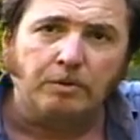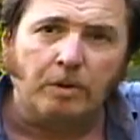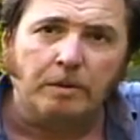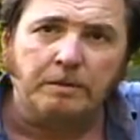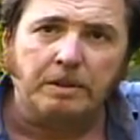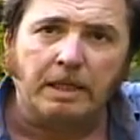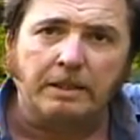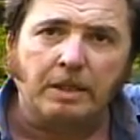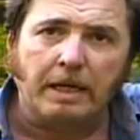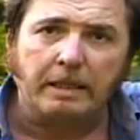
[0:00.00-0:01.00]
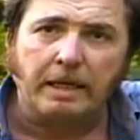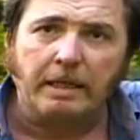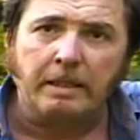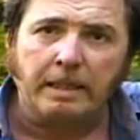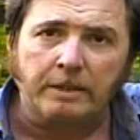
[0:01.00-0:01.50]
shrubs and things like
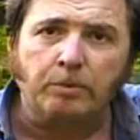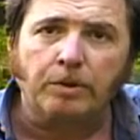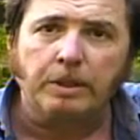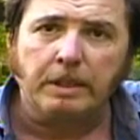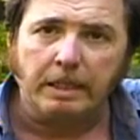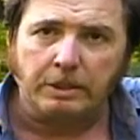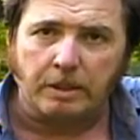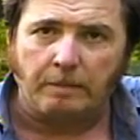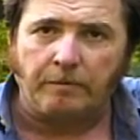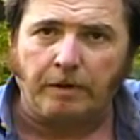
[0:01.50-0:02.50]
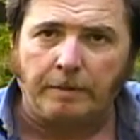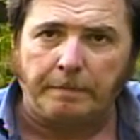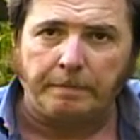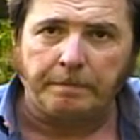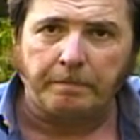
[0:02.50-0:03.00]
that, and that's where your ticks come from.